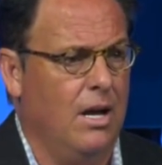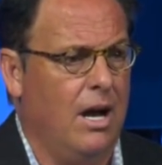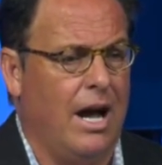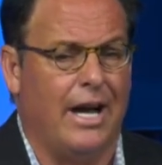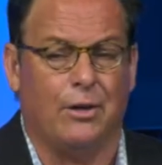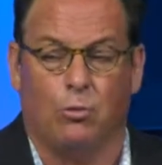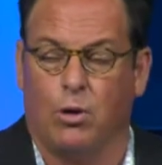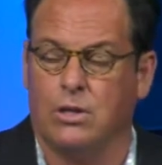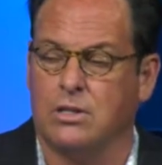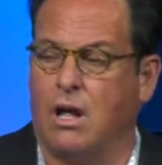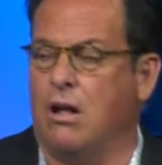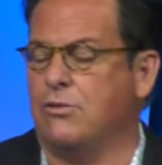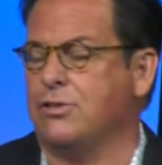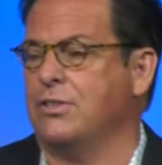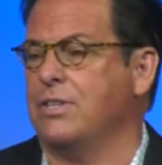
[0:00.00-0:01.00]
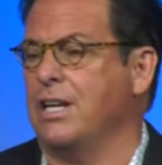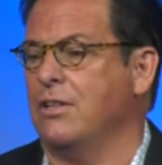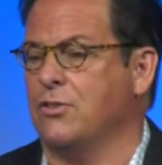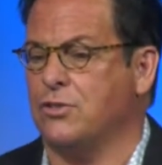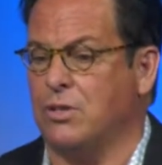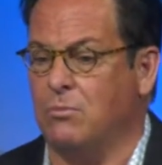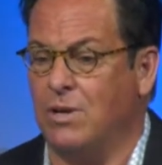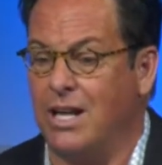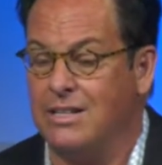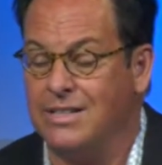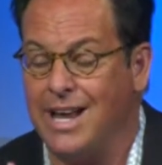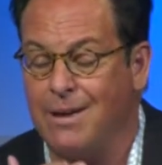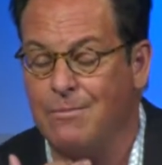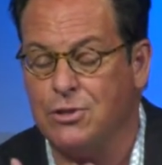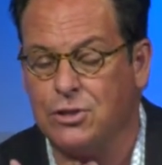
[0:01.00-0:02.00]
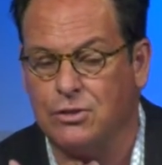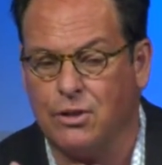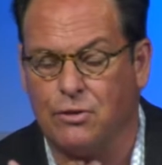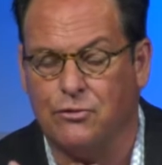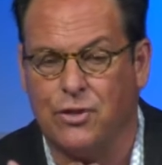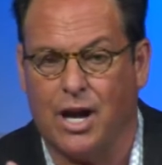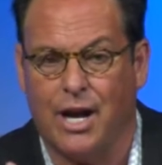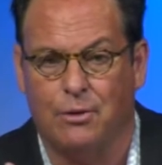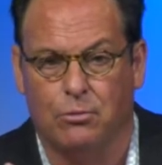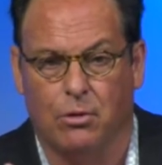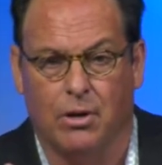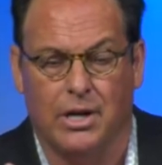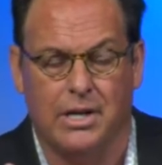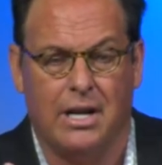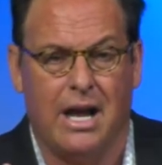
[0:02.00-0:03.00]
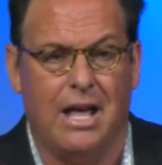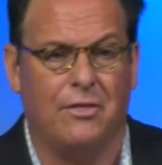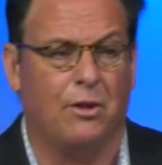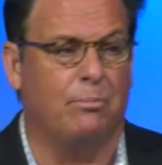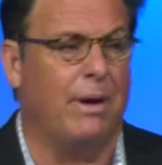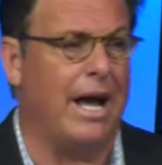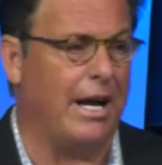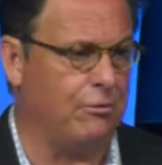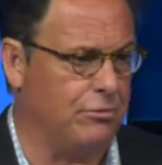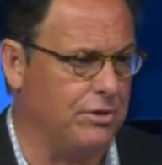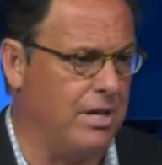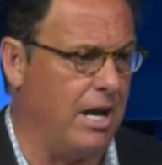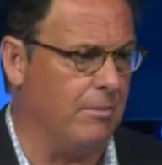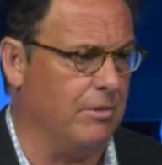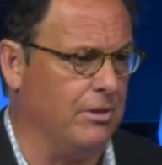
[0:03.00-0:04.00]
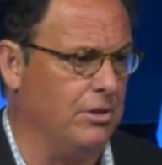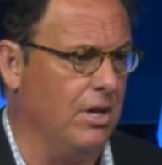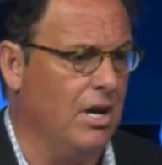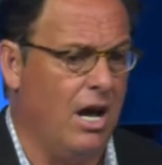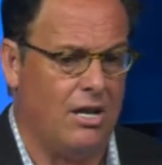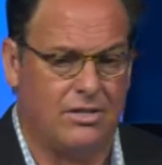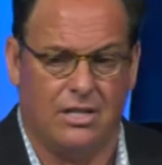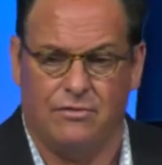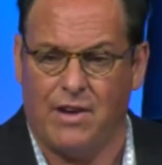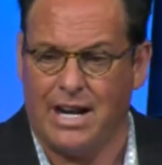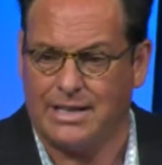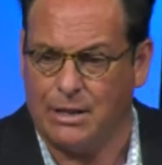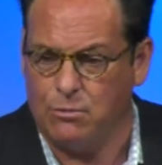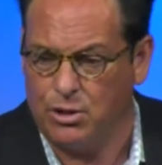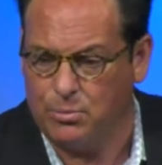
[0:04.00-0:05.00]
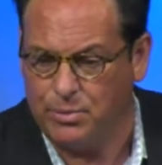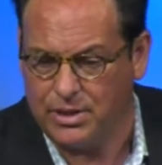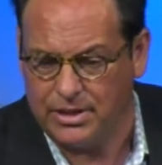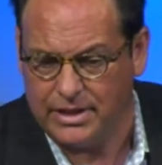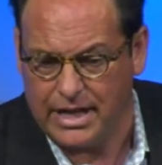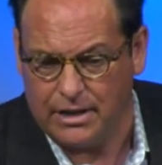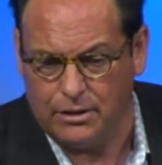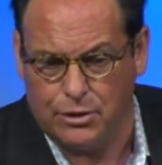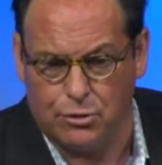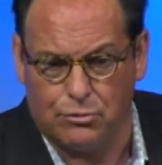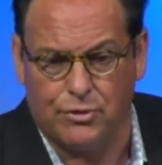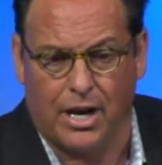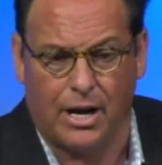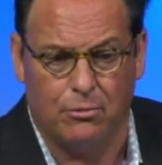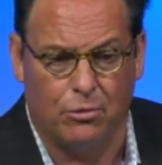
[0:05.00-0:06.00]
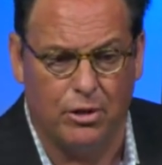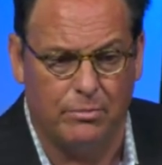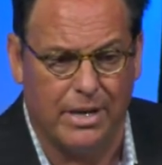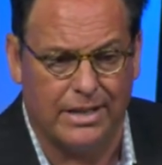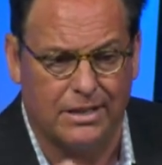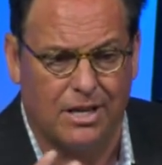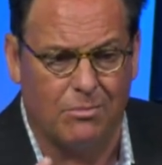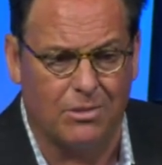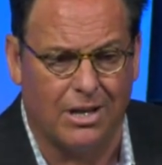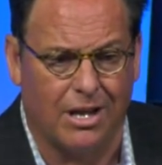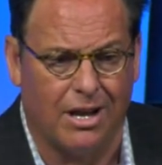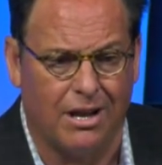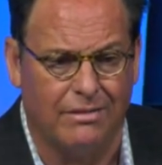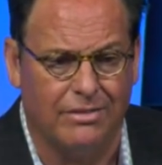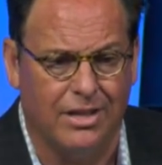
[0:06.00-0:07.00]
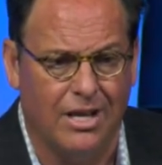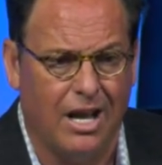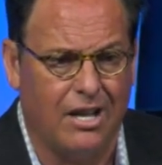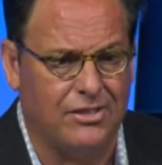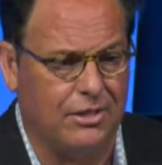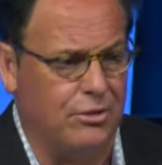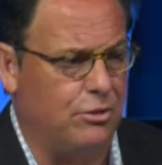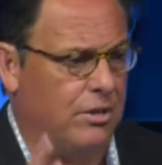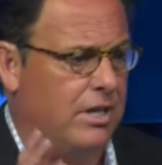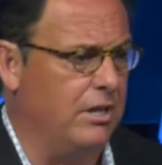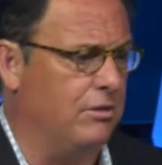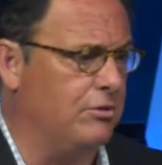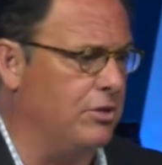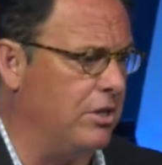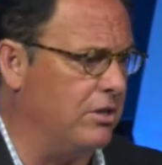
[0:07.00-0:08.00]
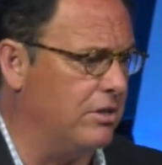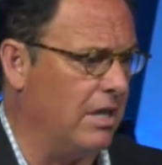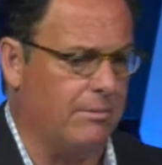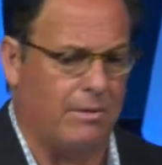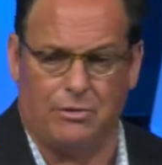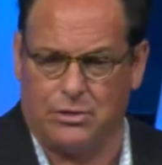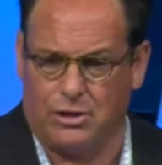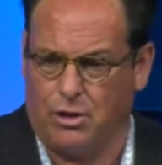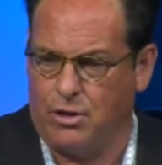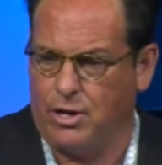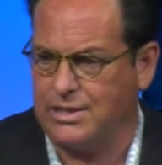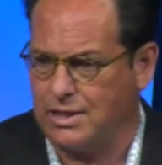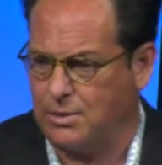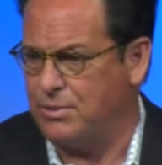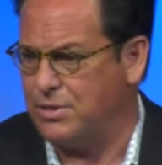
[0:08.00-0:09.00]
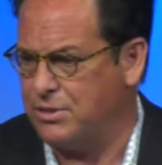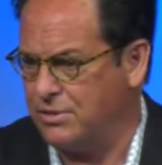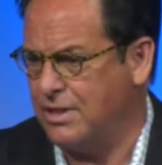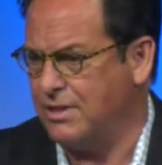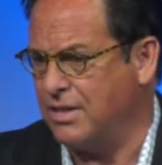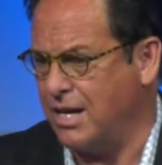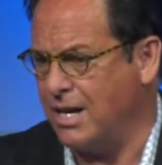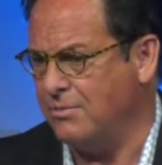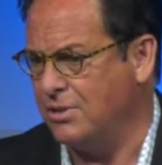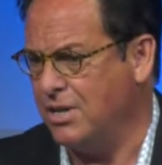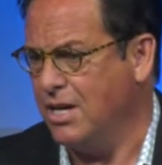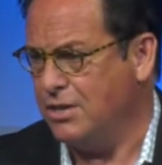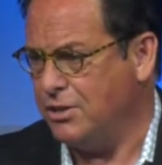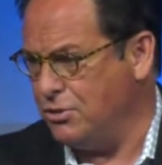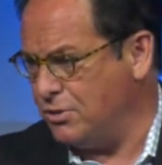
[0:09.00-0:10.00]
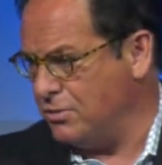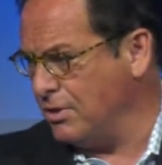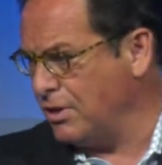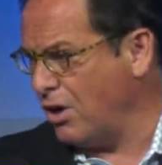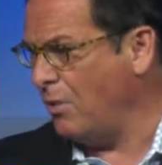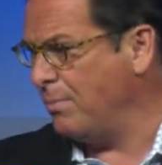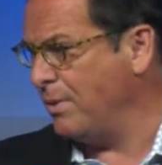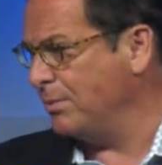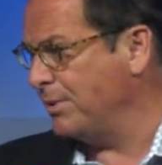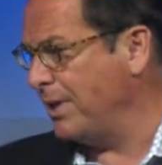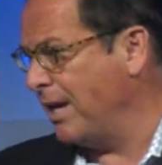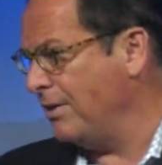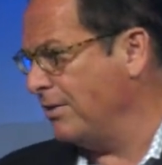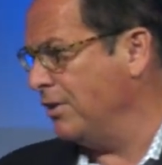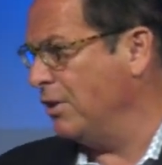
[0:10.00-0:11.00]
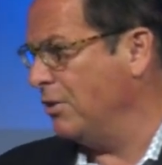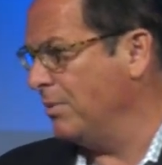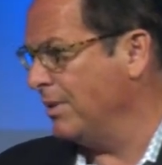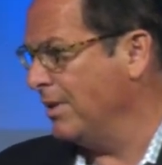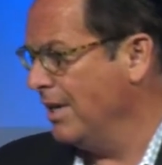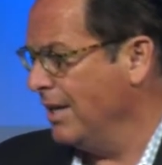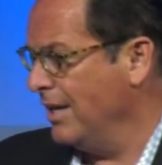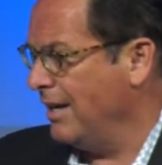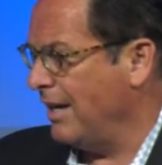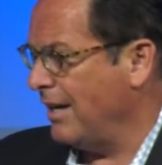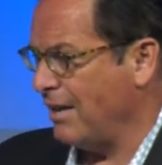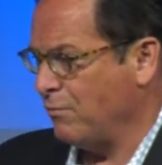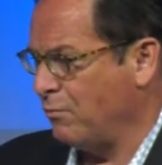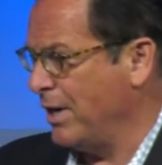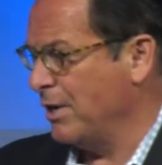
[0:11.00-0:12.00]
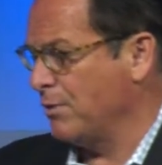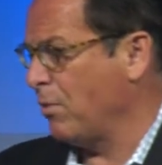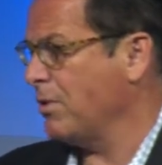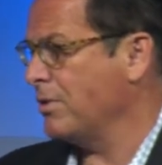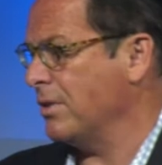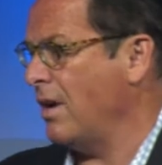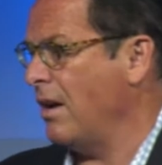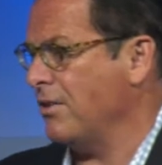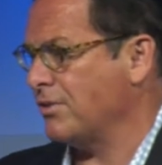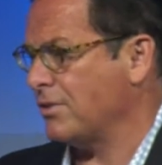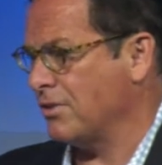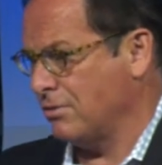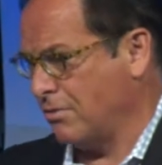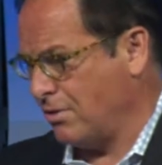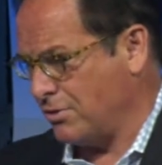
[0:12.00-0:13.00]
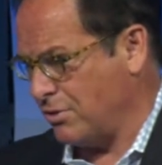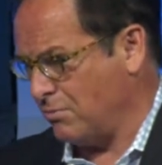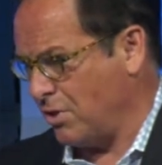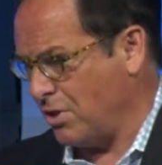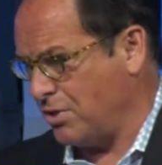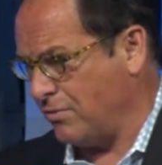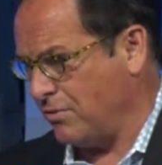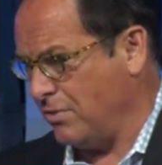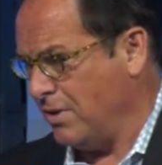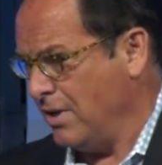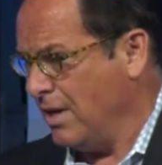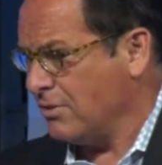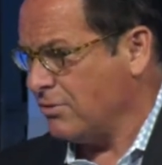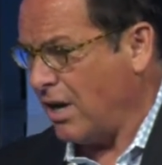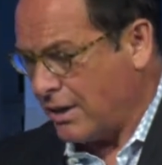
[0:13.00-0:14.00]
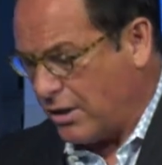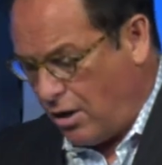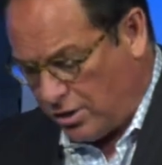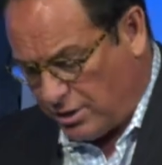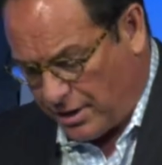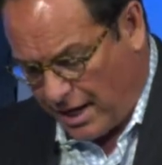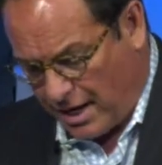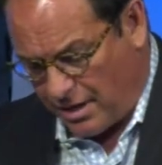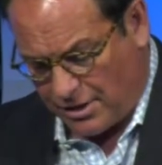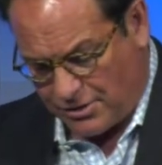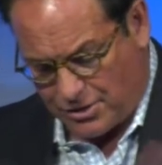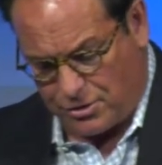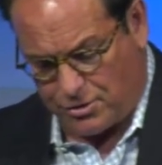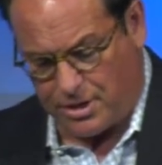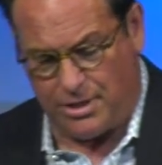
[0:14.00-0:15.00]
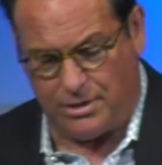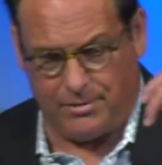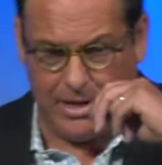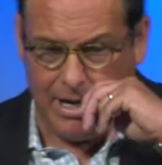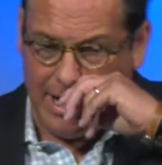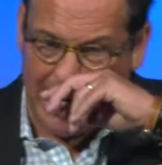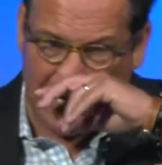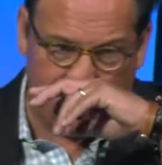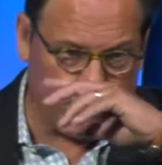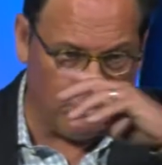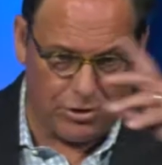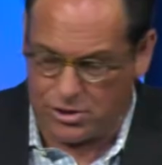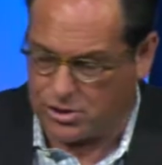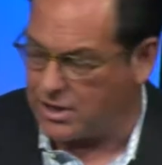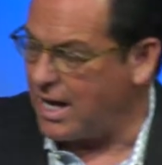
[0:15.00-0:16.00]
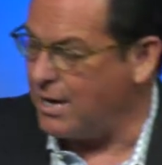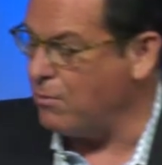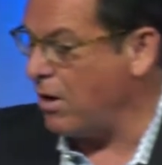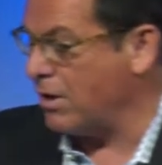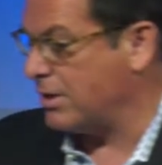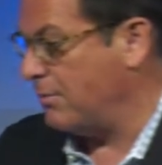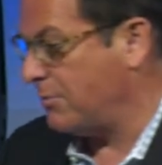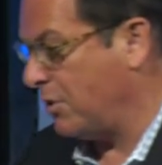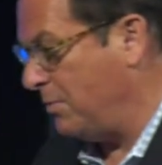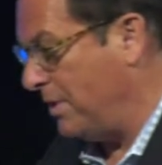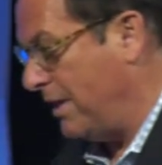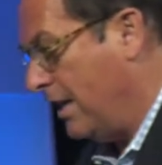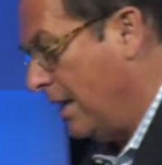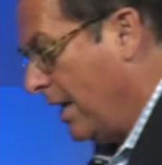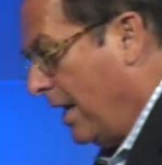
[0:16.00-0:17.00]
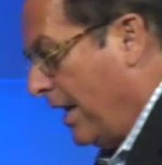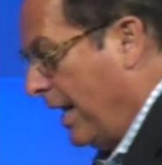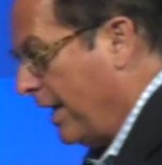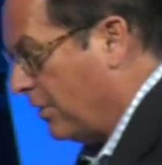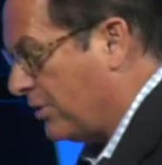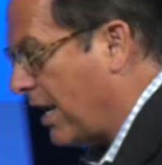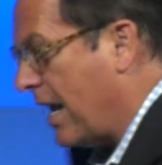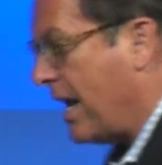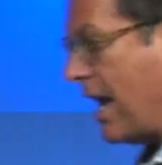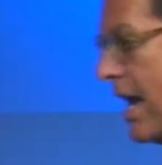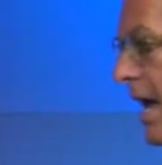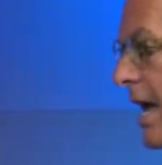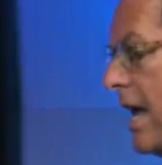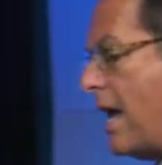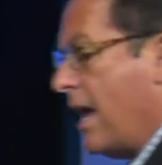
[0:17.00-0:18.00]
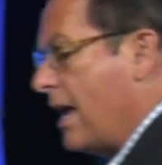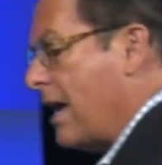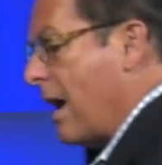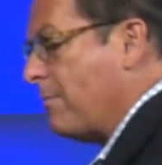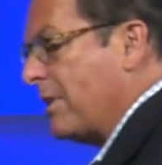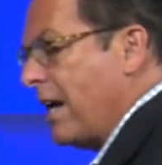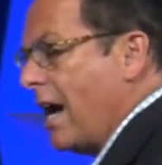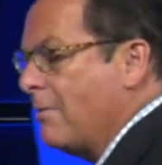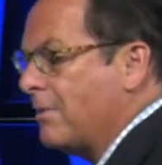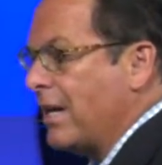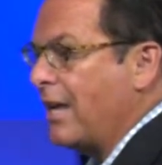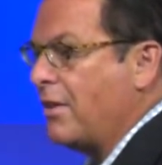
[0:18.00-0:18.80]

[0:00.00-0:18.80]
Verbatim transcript: I had a word of knowledge at the end that someone had damage in their thyroid and their back was damaged. I said, in fact, they want to put a needle in your thyroid, make it come alive. I said, You're healed in Jesus' name. I was in a hurry because I preached on end times. Used to I'd call people down, you know, but I'd have weird words of knowledge because the Lord's so merciful. So I called it out and I said, You're healed. Afterwards, this guy walks up to me. He goes, Hey, hey, hey, hey, I'm the guy, I'm the guy.